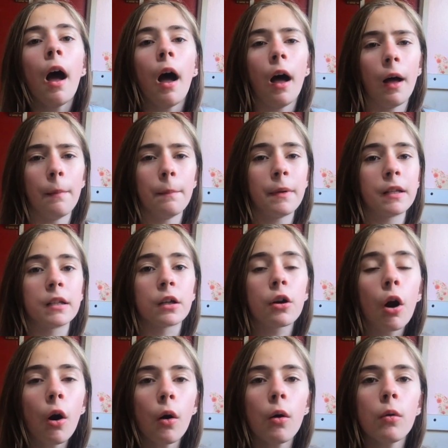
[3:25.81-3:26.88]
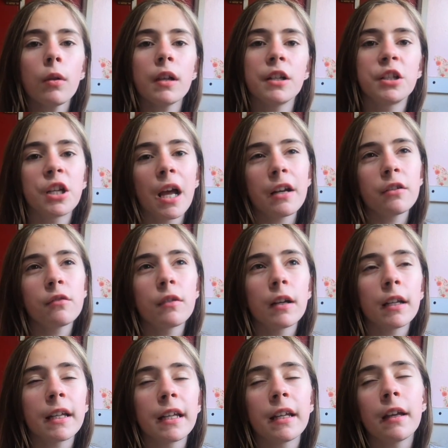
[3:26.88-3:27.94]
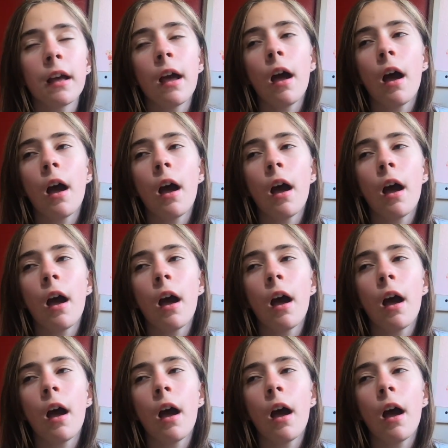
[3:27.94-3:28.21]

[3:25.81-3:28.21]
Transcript: But the coal generally